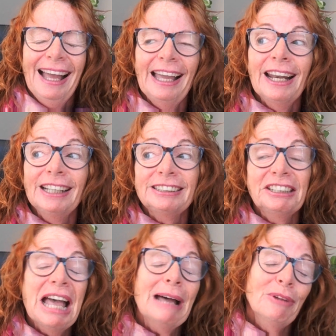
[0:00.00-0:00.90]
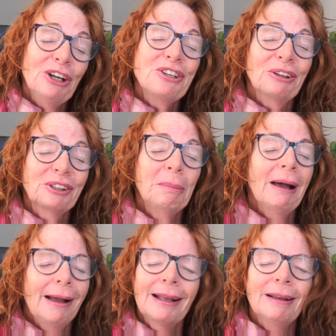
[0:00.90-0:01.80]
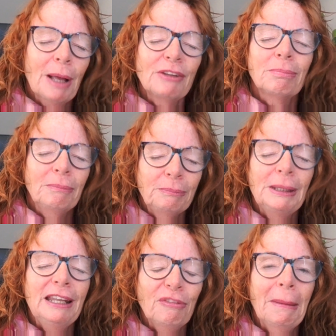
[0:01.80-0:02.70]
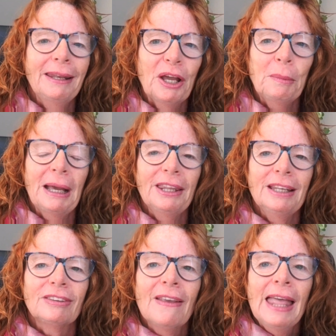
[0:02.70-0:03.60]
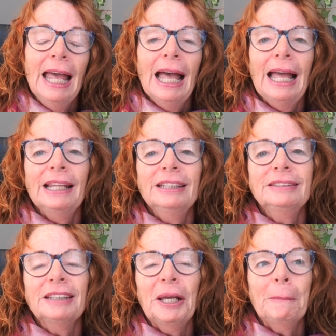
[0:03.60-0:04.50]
And I said, "No, I'm not a doctor, but I believe me, I know about this." And